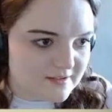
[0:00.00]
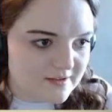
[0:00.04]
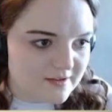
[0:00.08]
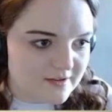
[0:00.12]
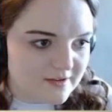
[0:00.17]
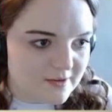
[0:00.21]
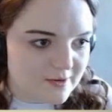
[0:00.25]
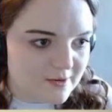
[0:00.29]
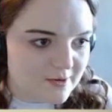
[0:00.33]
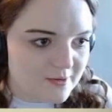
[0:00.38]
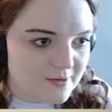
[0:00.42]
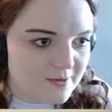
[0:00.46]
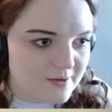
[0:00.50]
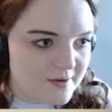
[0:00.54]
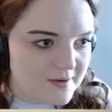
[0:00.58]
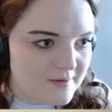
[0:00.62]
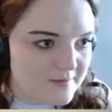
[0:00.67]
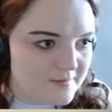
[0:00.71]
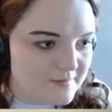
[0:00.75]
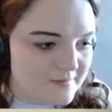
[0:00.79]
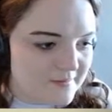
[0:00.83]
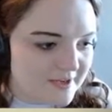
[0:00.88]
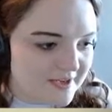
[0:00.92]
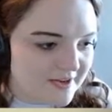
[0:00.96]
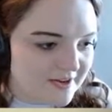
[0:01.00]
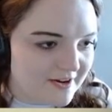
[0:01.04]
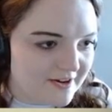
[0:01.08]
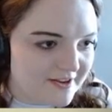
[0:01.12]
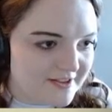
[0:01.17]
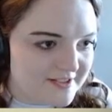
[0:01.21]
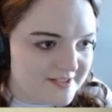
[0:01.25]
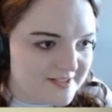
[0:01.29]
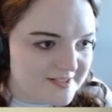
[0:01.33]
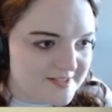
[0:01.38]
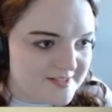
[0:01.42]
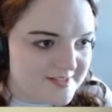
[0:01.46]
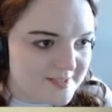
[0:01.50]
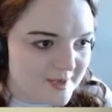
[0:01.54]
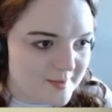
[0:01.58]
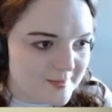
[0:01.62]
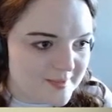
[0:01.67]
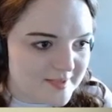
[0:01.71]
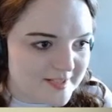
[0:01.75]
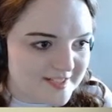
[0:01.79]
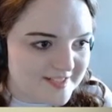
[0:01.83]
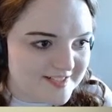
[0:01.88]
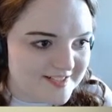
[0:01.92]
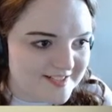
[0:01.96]
Oh my god, stop
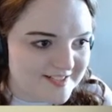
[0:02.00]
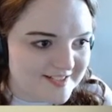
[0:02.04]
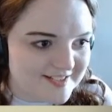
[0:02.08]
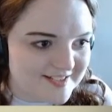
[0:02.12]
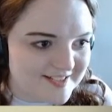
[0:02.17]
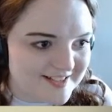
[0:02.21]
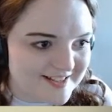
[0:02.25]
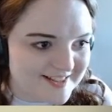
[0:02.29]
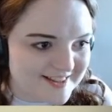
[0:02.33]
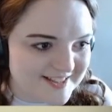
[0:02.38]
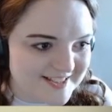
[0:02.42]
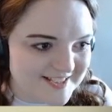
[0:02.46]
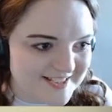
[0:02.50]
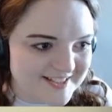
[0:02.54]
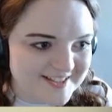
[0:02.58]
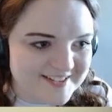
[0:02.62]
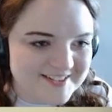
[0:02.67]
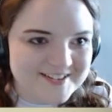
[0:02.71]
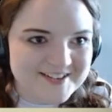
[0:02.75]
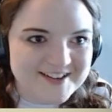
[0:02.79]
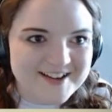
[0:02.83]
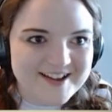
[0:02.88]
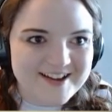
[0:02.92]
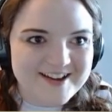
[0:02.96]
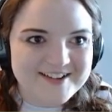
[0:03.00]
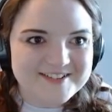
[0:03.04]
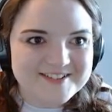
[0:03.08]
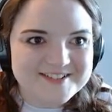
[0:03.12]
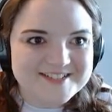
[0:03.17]
it. Look at her go.